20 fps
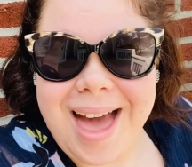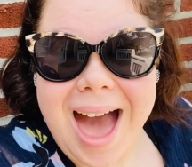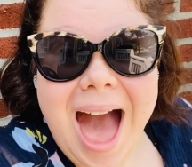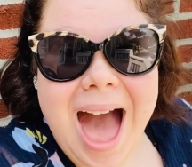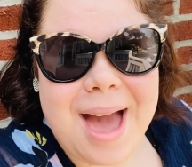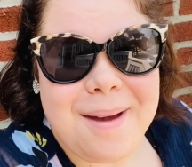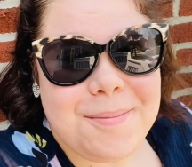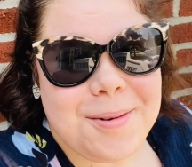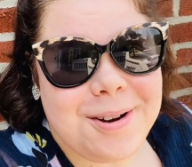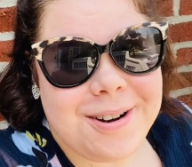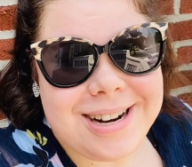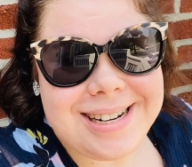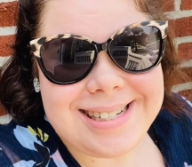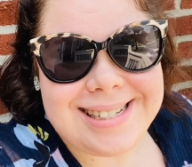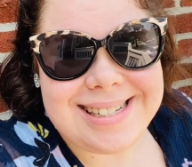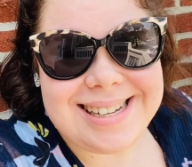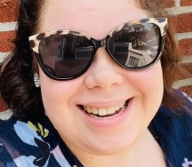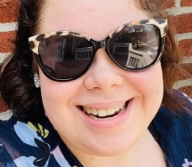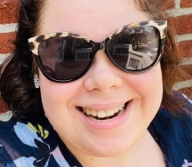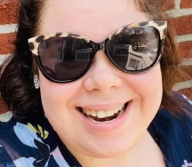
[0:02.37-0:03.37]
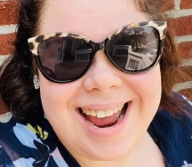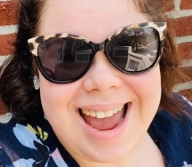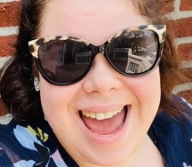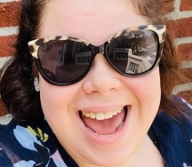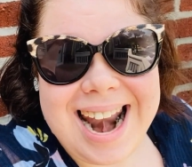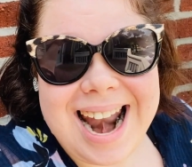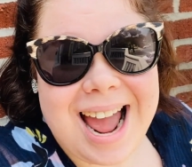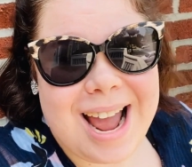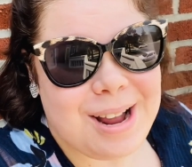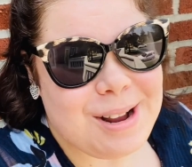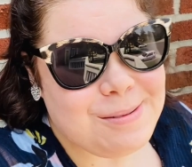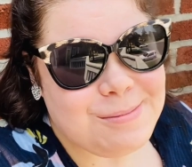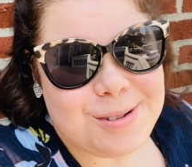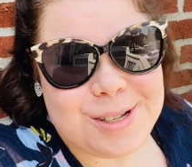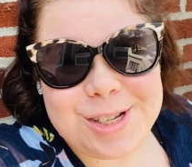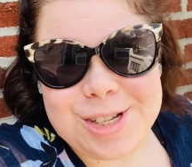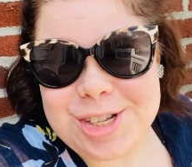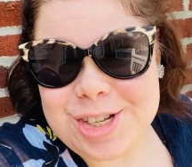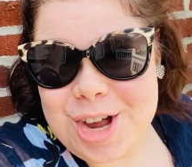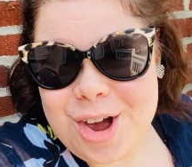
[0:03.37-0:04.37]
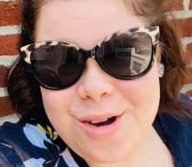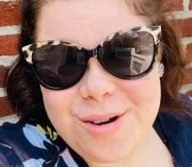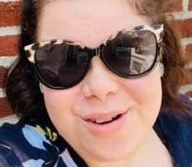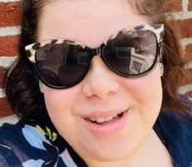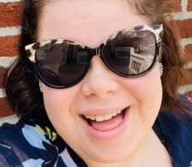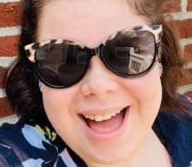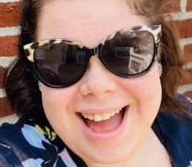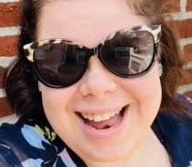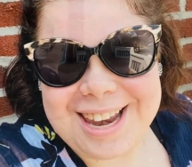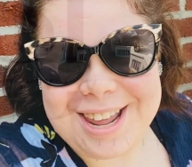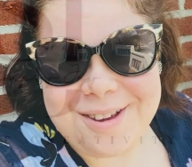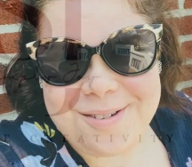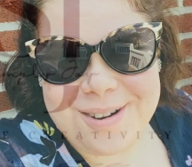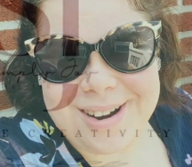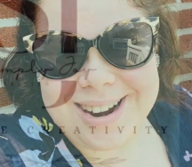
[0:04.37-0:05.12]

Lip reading: I'm Kristen, and I am so glad you are